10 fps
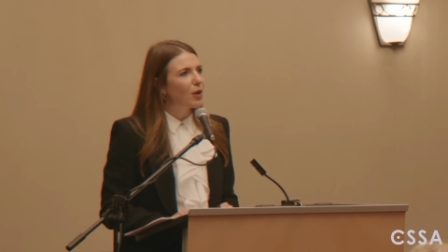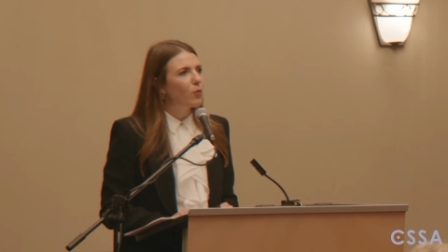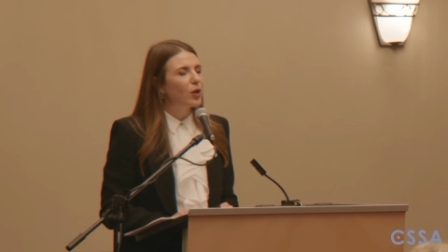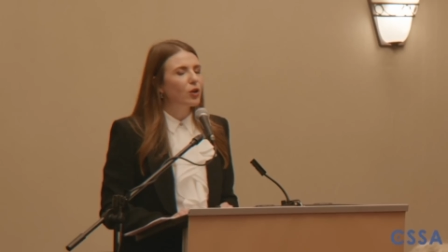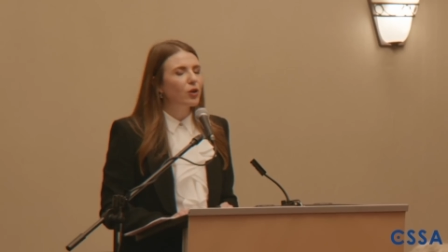
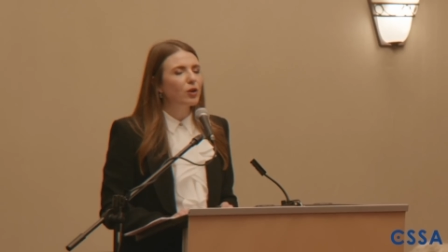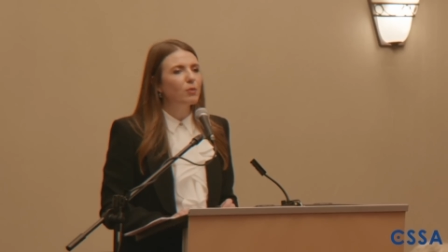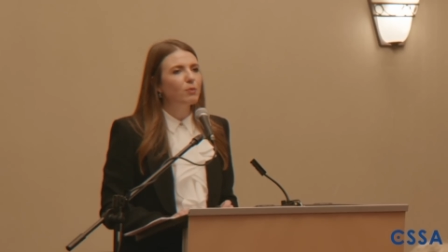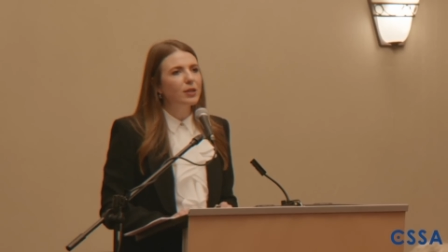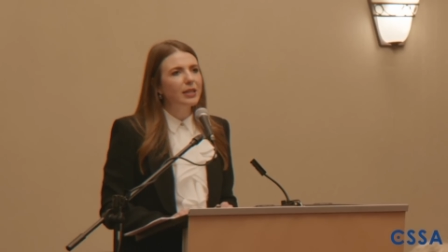It, we
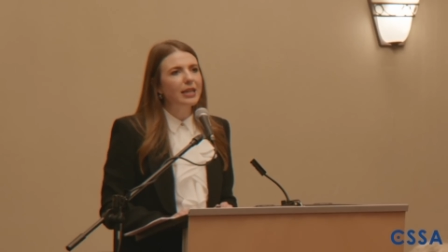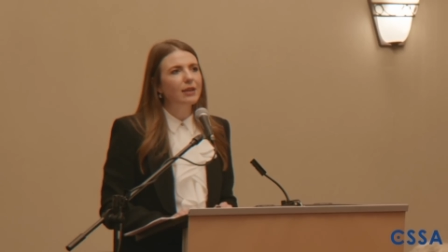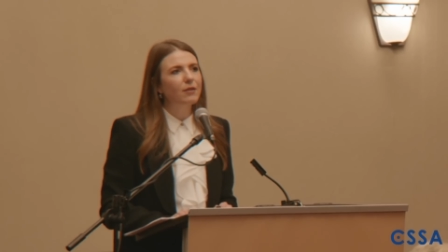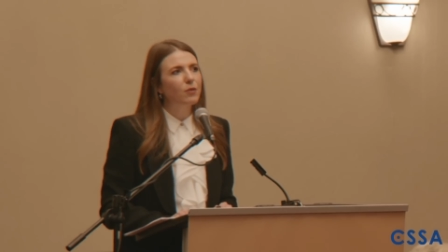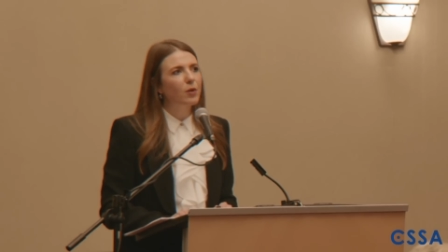couldn't
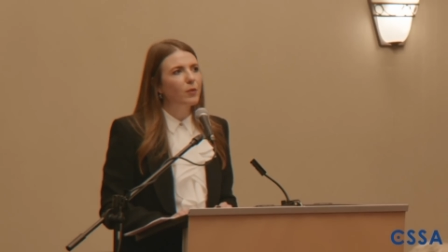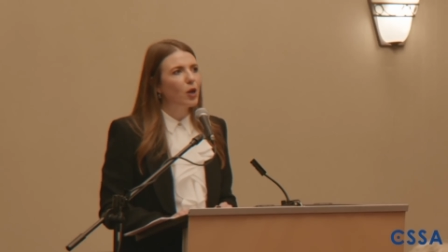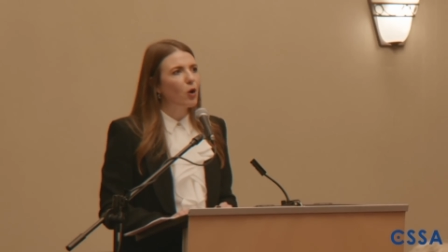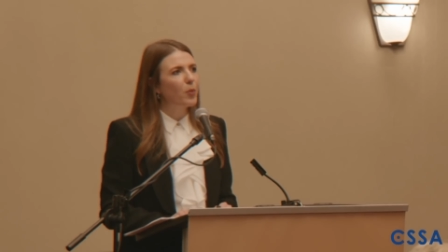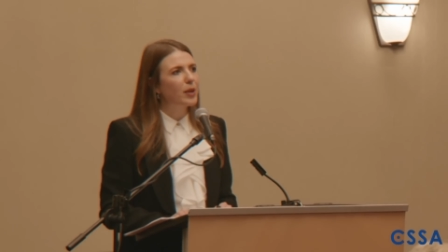believe when
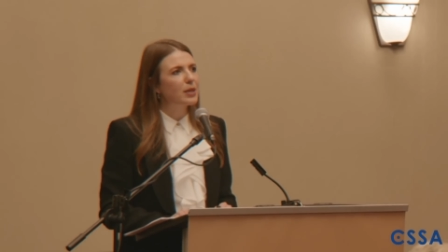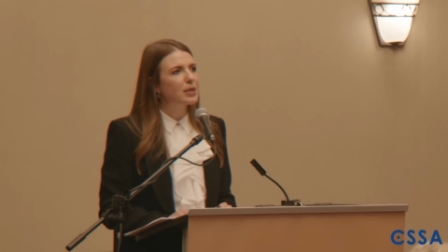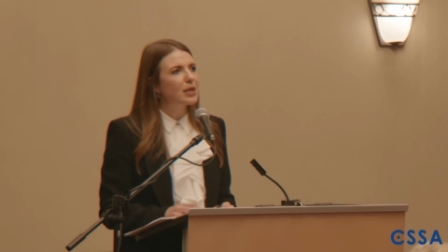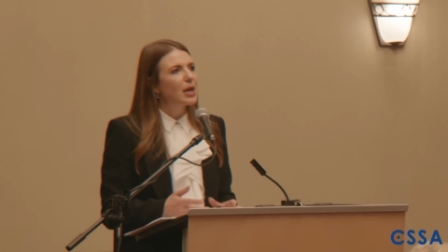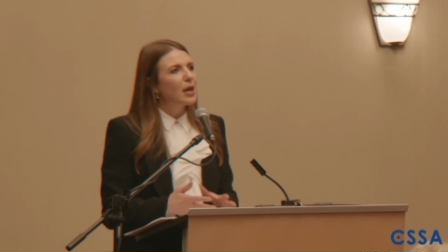we
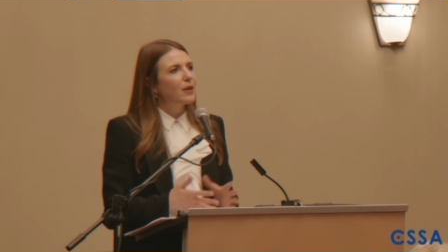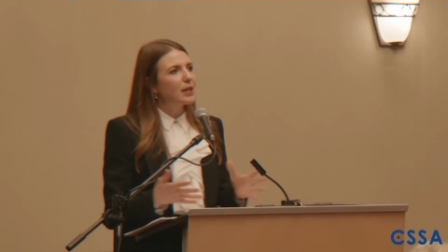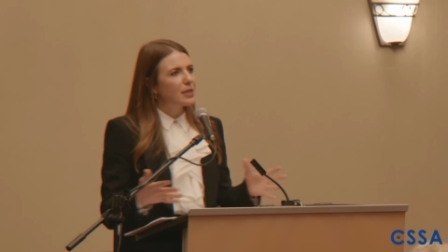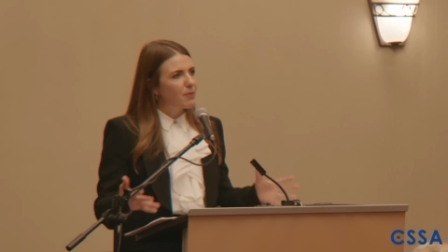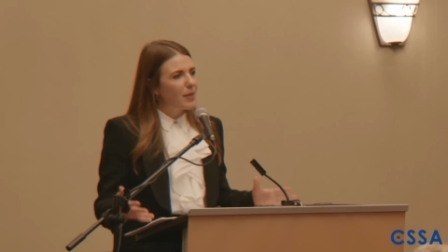opened
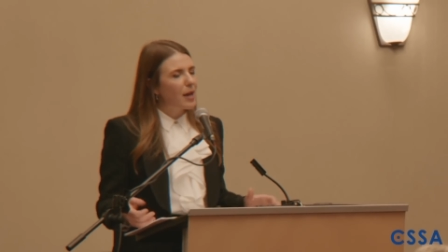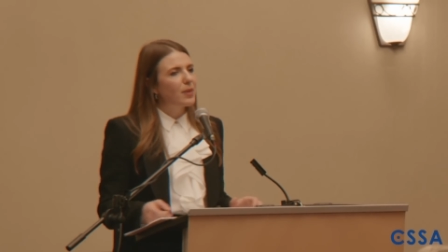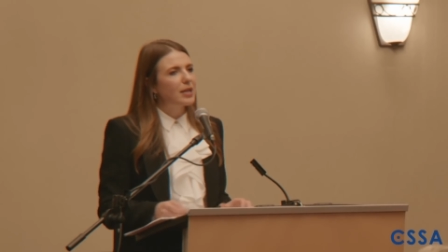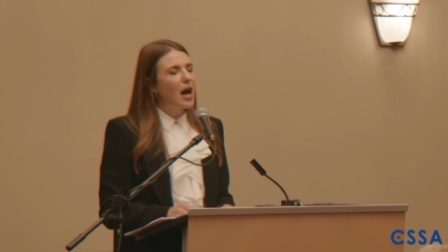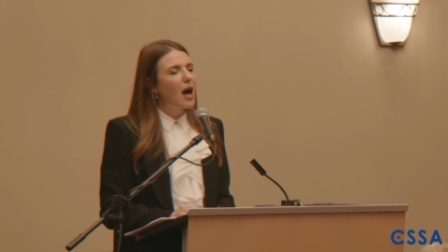this
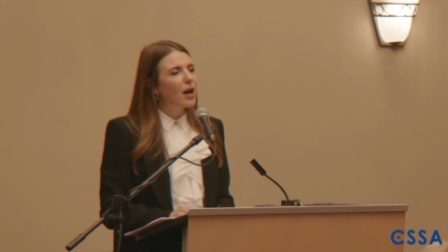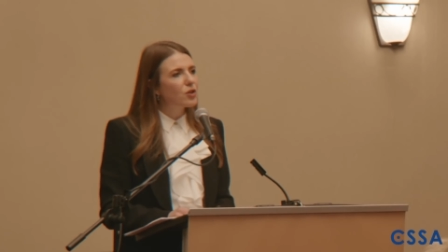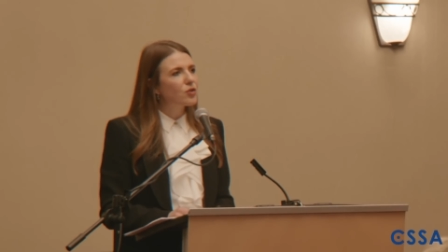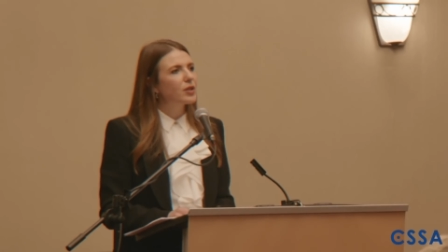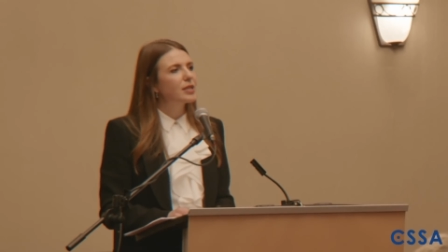amendment,
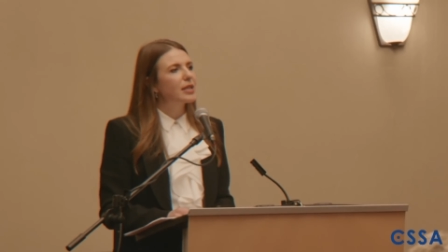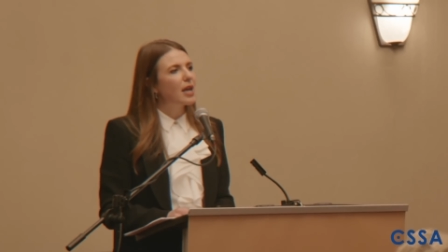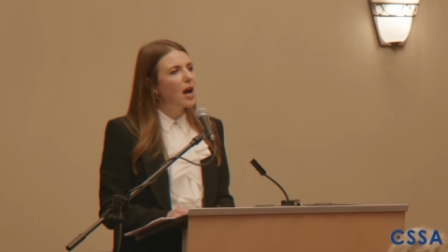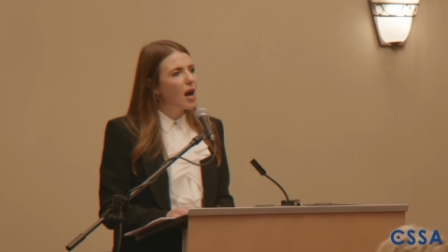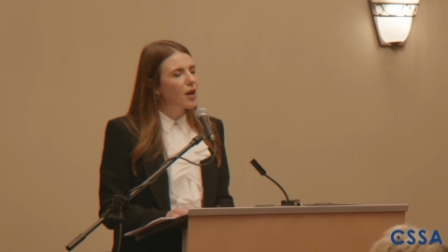hundreds
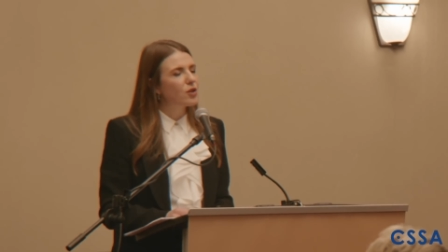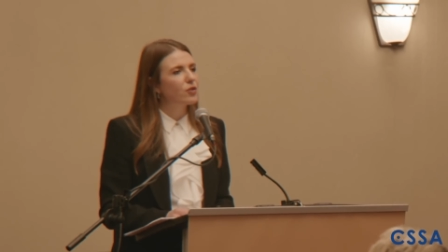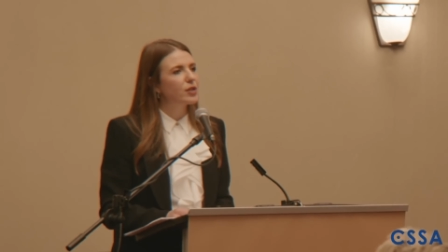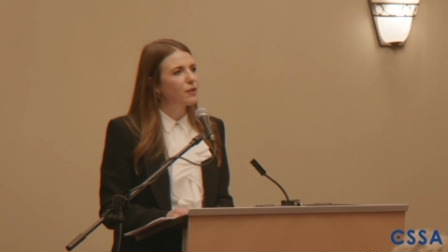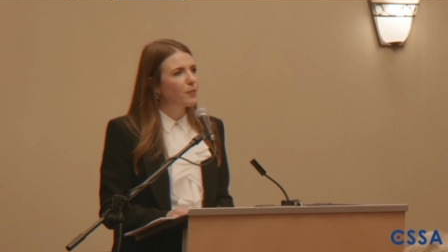and
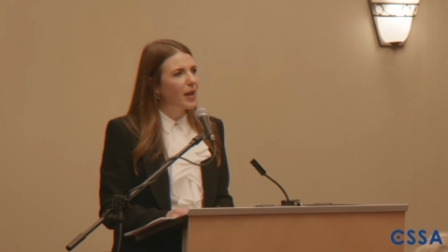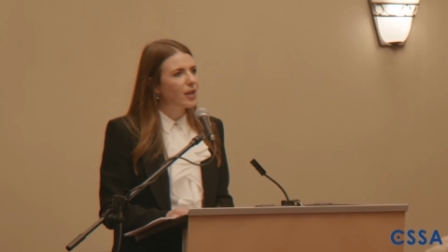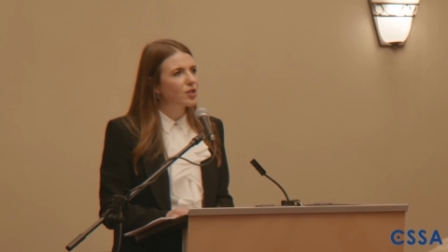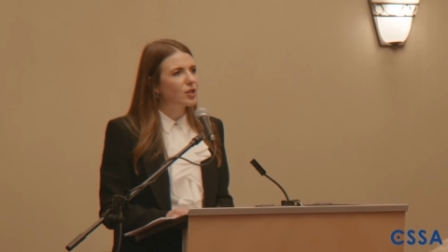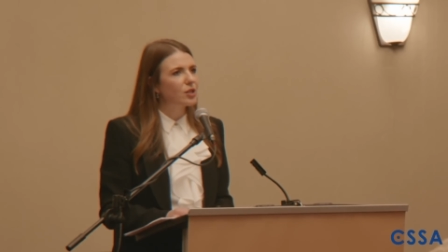hundreds of
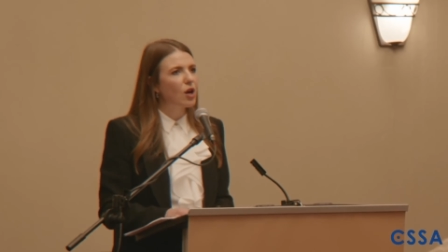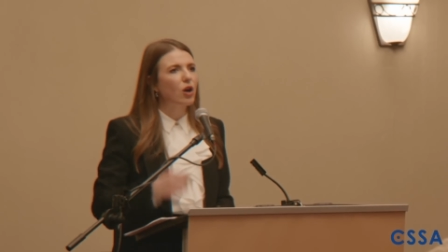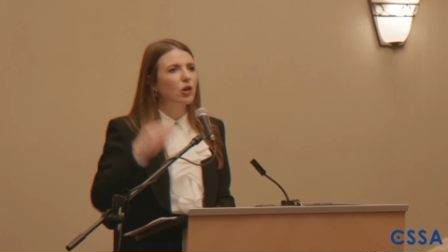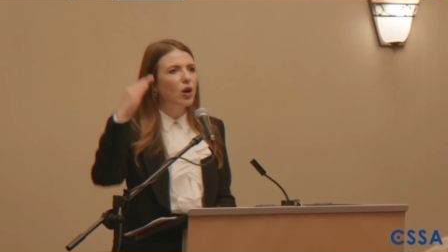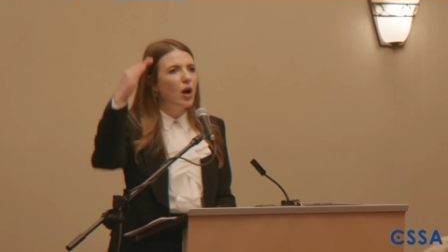pages
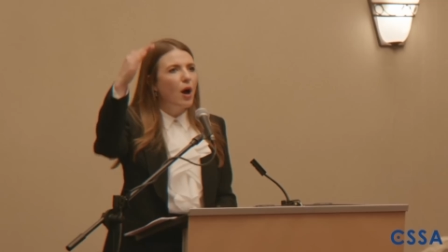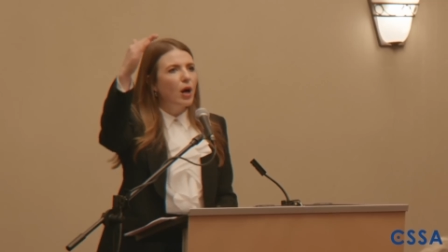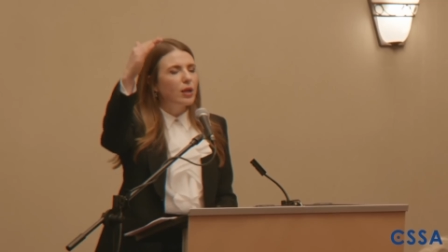long.